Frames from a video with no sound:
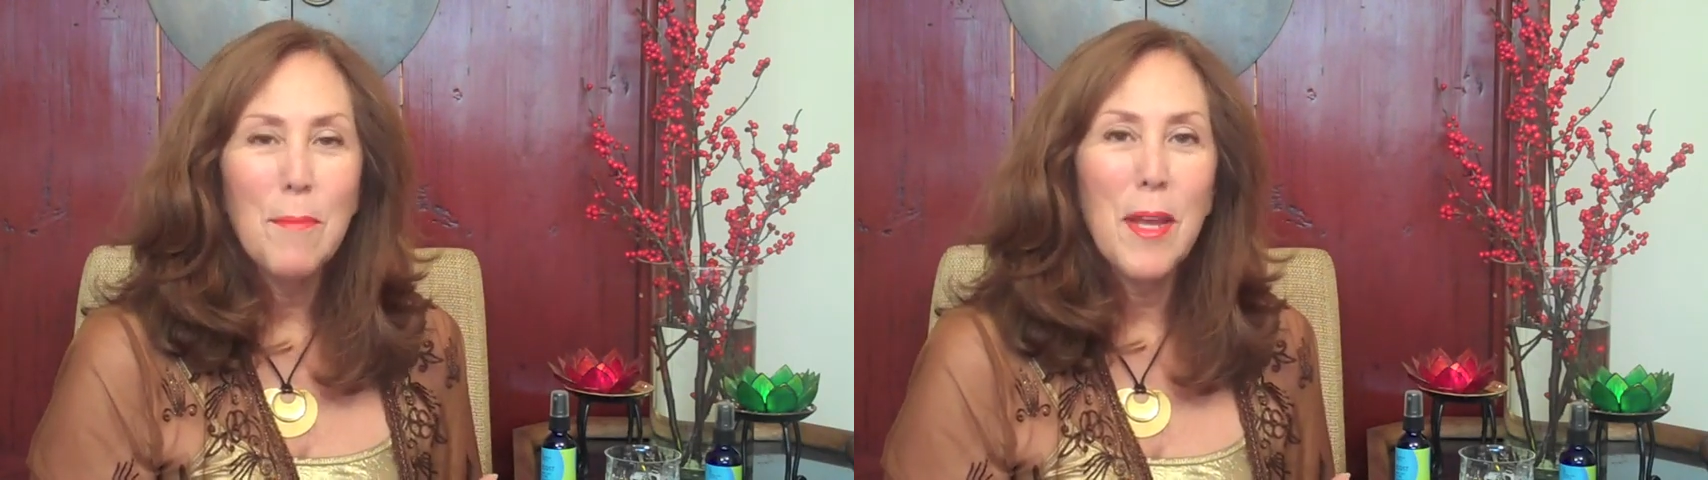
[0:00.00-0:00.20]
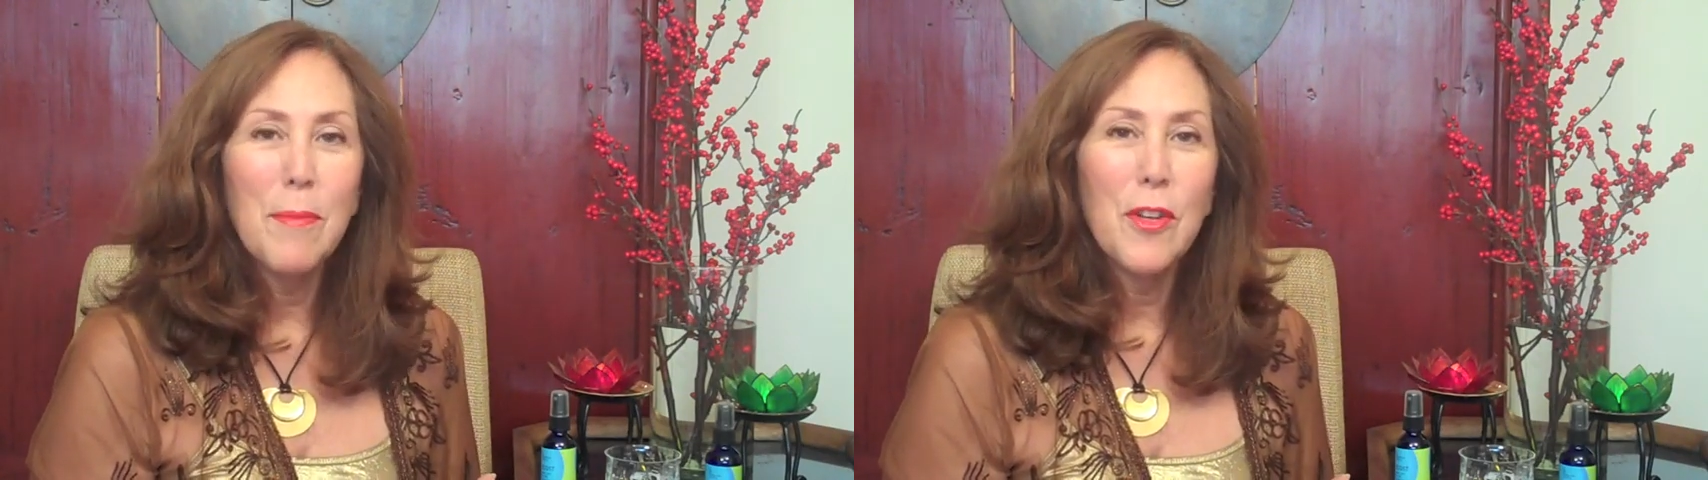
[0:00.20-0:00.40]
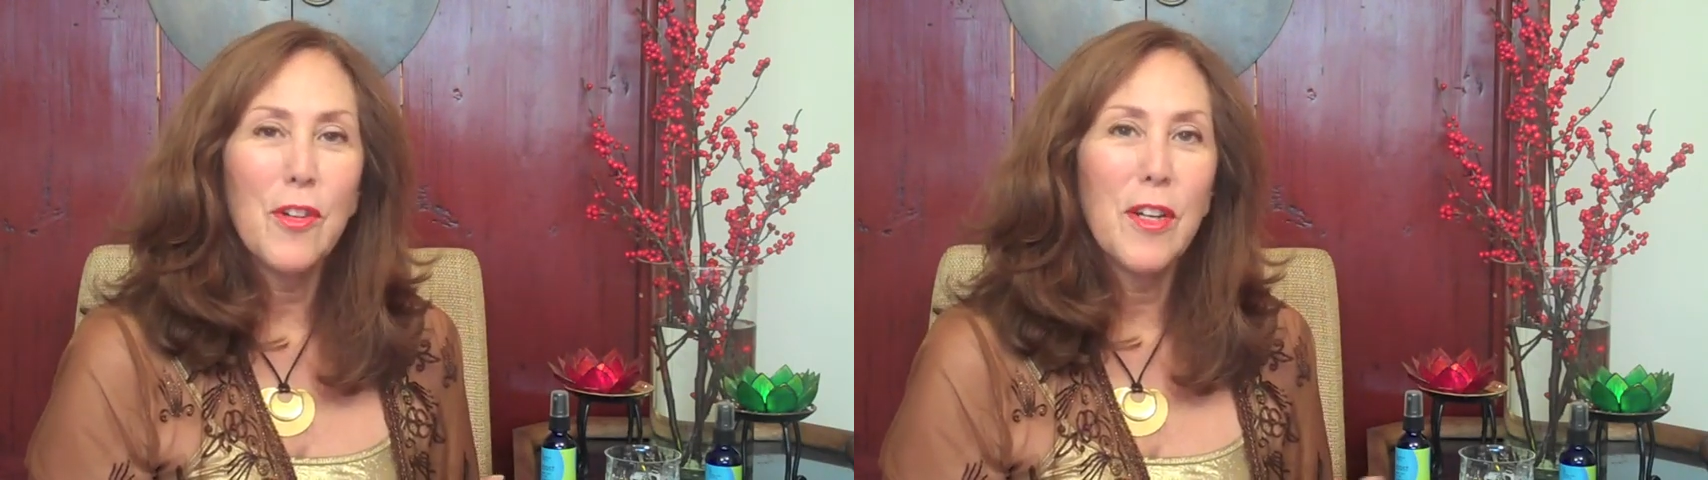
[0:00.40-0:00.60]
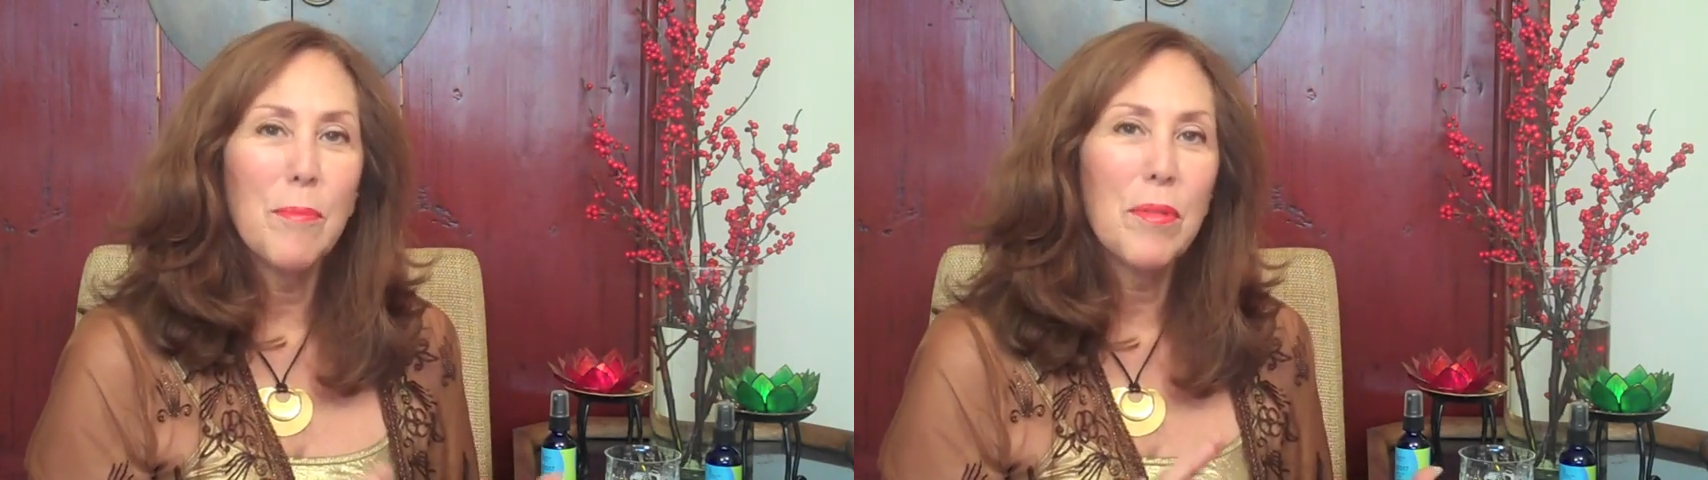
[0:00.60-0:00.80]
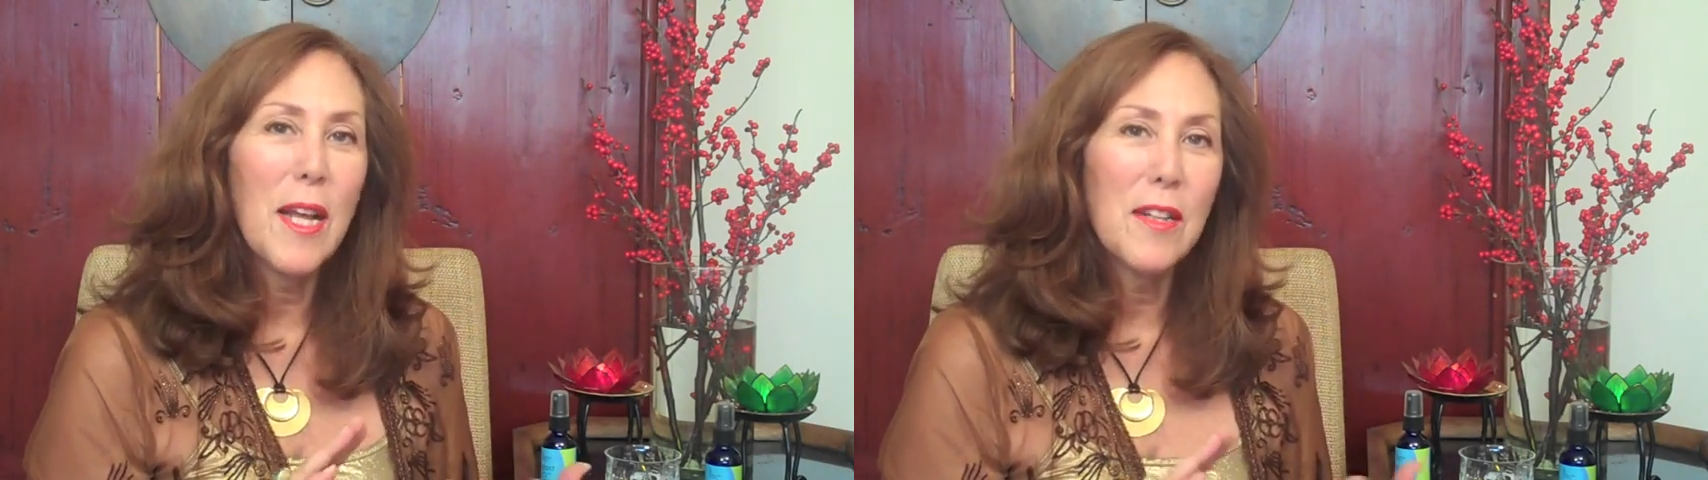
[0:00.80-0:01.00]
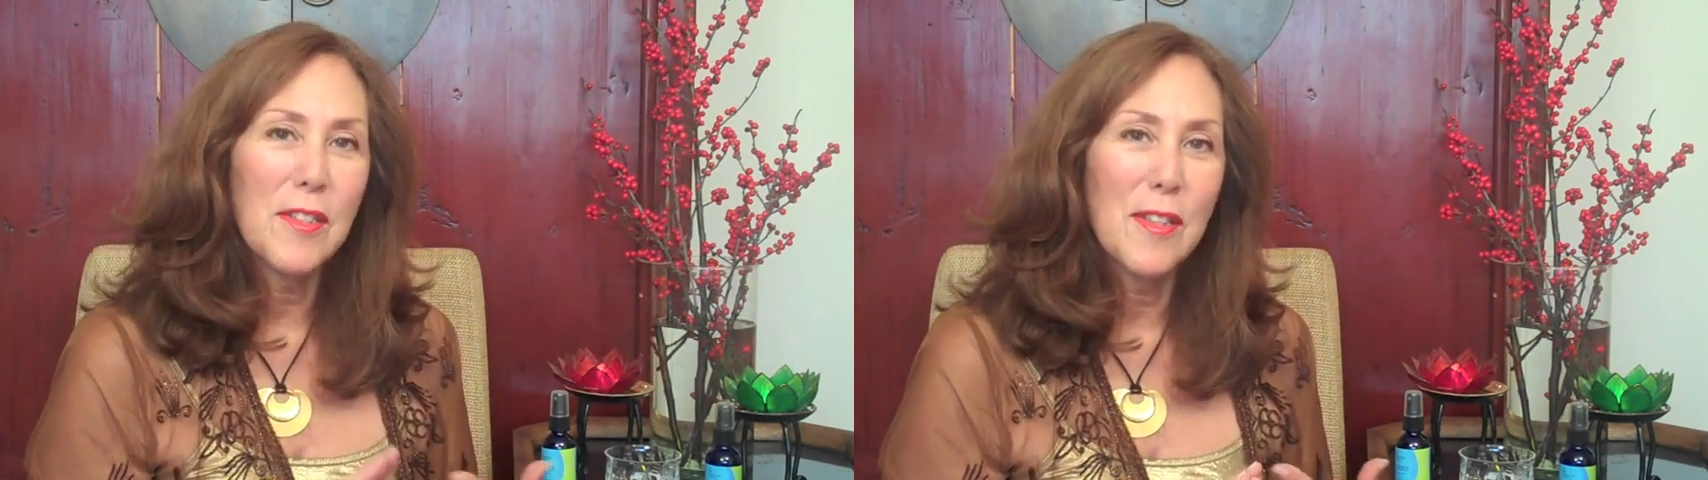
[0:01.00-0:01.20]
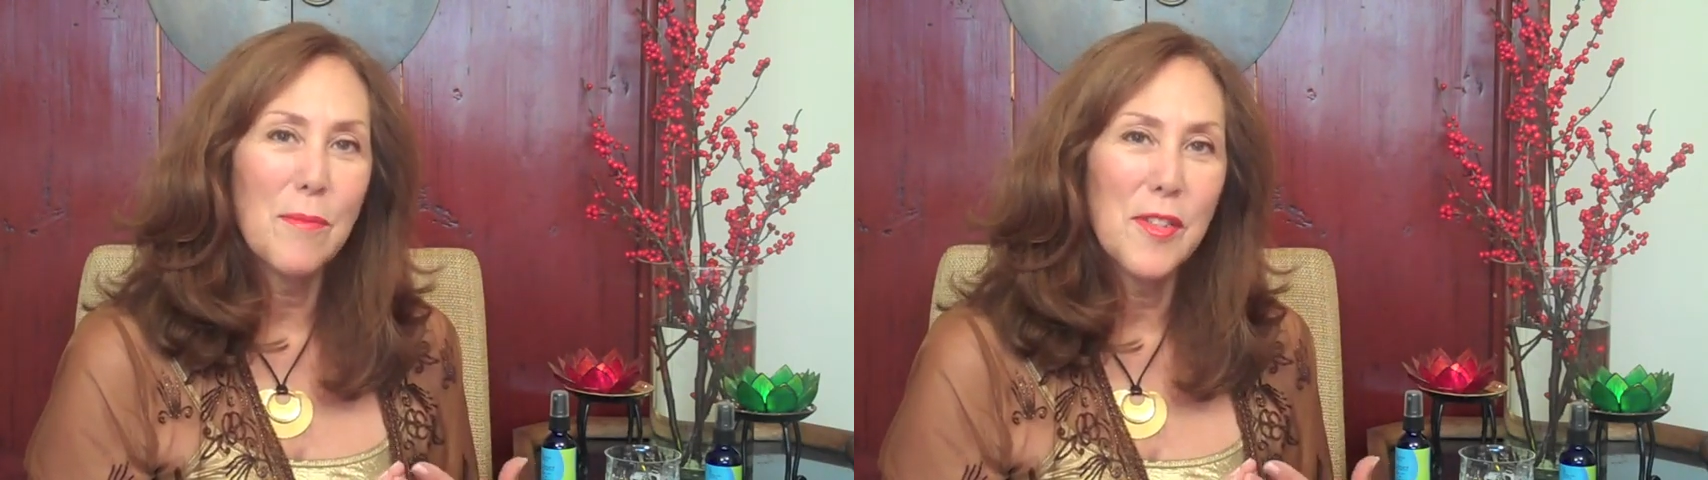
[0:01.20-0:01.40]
Maybe you're going to plant some